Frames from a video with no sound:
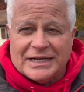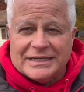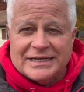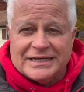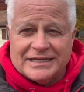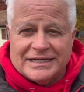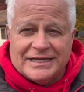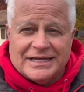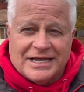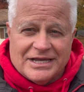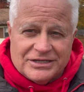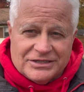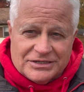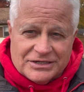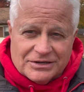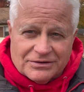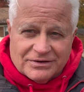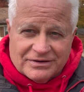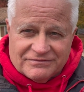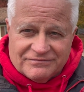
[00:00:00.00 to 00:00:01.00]
in it, and
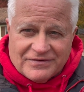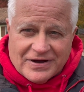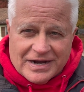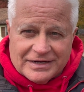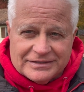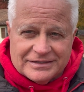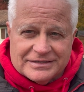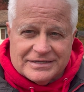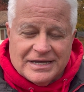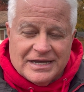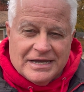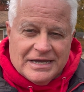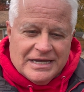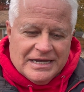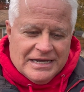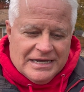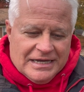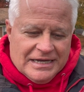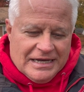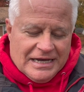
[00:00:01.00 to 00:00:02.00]
you're invited
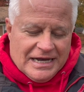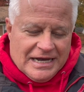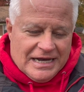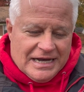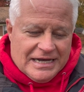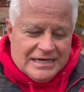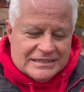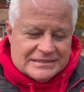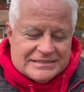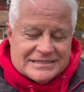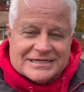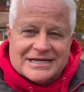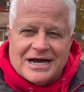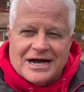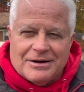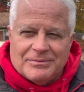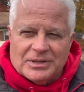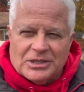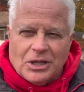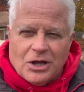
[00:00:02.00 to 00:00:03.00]
uh, to
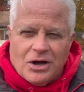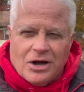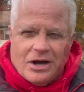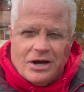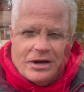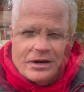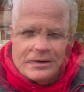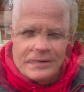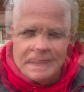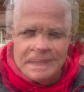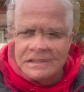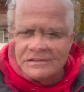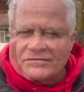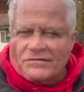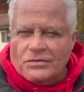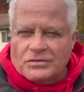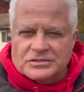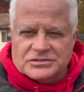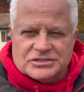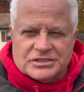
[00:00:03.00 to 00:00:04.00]
come along. And of
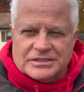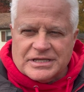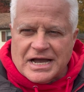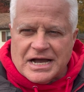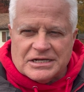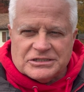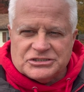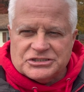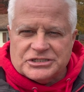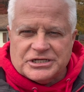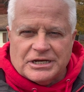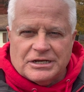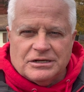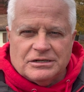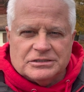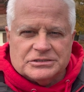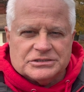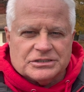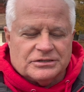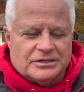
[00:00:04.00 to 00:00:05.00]
course, the Dodge
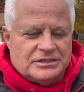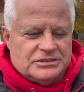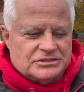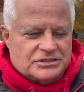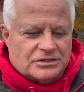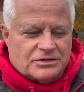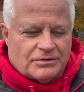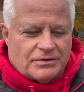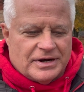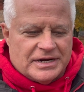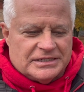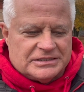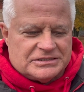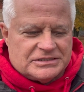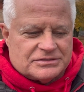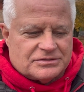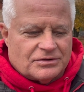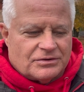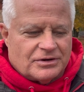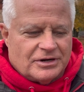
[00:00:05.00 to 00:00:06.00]
Challenger is a great
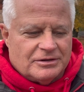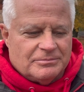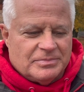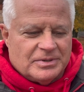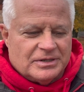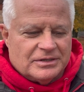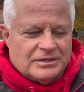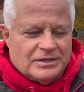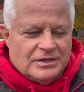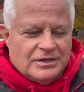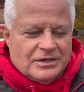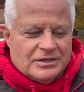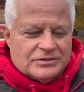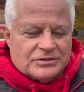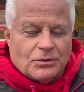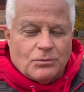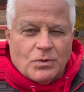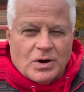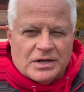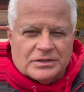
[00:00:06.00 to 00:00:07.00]
story, but
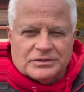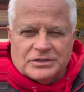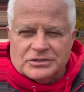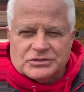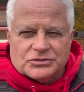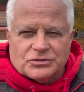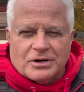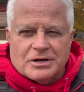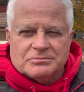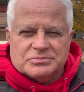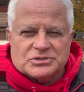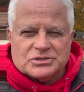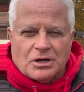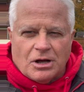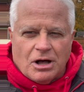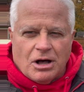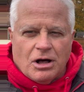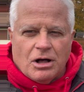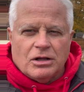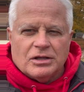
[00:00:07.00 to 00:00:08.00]
the one that trumps
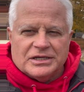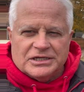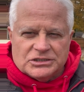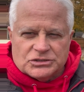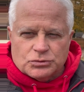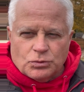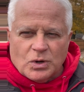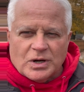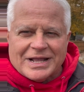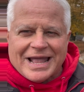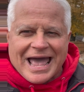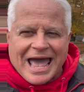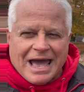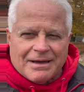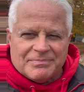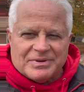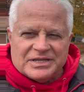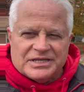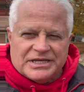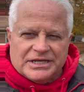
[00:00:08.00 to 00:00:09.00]
all is what
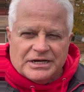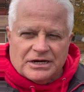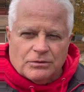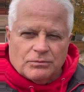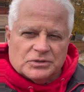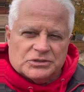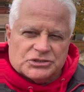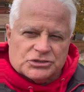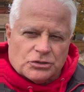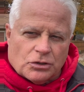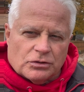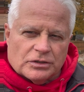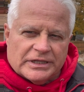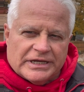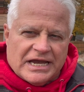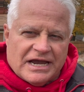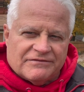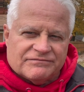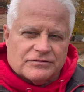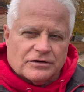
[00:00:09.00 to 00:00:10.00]
happened here when
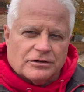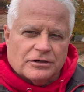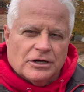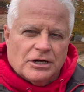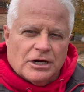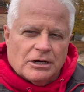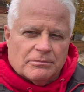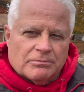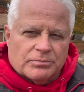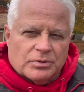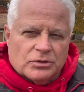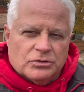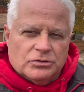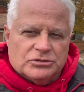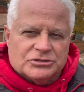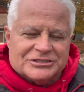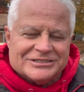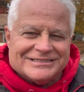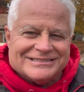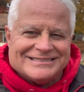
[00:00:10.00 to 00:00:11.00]
shortly after
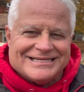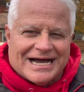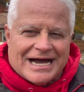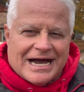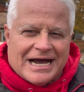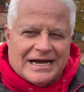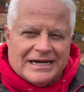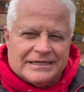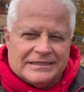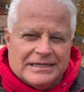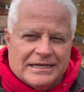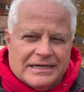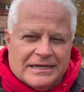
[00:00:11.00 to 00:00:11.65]
Bruce died,